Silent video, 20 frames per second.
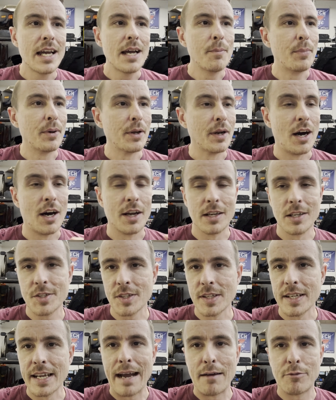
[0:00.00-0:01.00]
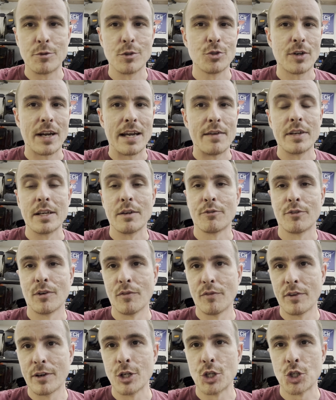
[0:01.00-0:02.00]
but honestly, after driving it for a
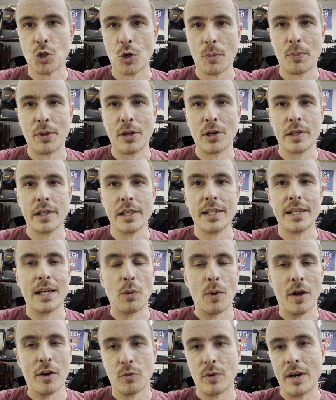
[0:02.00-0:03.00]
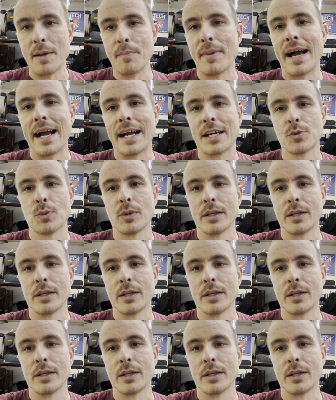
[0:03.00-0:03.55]
very short period, it went right back to what